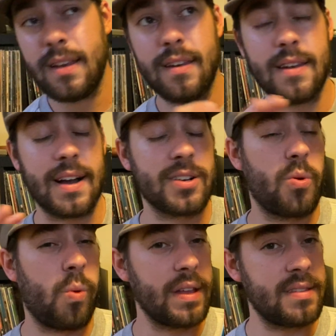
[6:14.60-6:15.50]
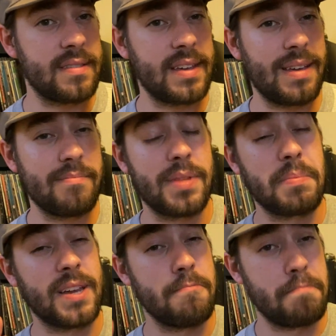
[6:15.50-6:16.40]
Not quite the same, but
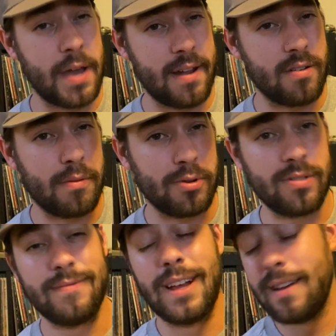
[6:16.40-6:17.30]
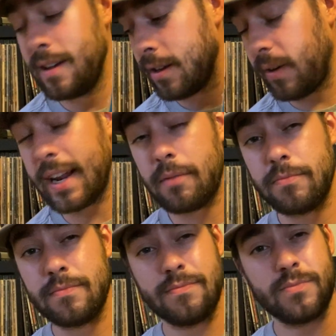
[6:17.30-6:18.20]
comparable. Great album.
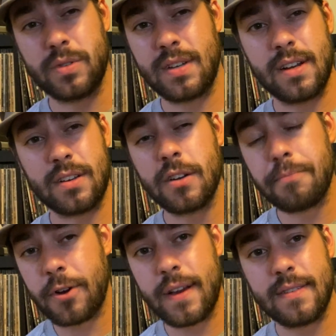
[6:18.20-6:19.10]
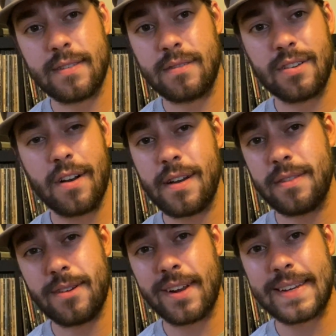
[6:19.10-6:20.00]
Was a good price, saw it,
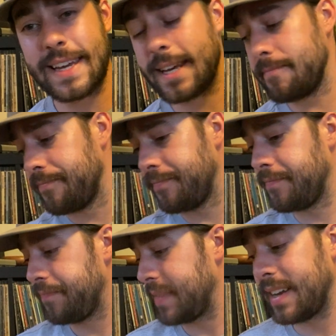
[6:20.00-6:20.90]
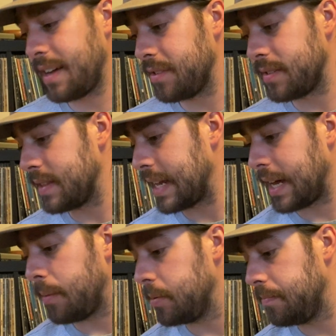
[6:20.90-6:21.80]
thought I'd get it. I never see that
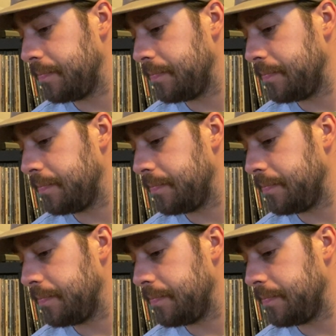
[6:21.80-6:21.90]
album.